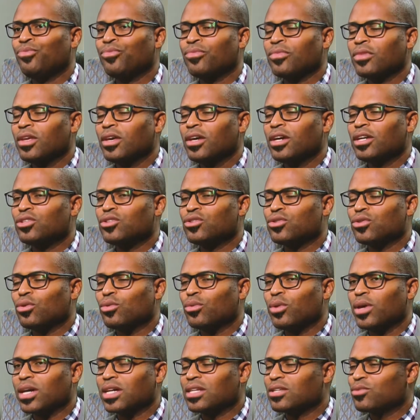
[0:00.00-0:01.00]
and so
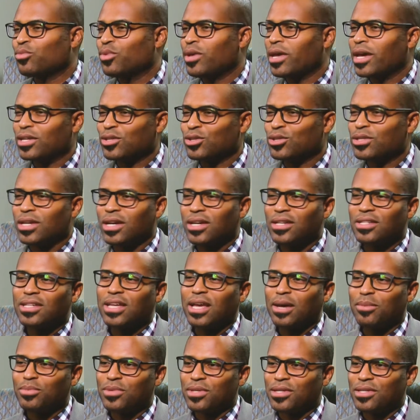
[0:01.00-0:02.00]
we exercise
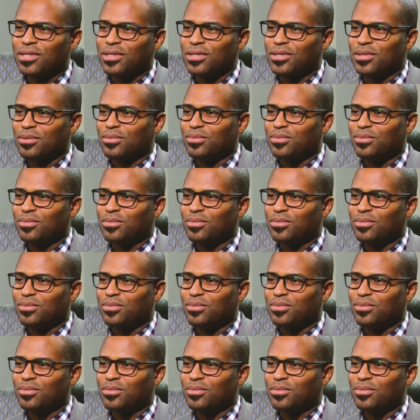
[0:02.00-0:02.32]
skepticism,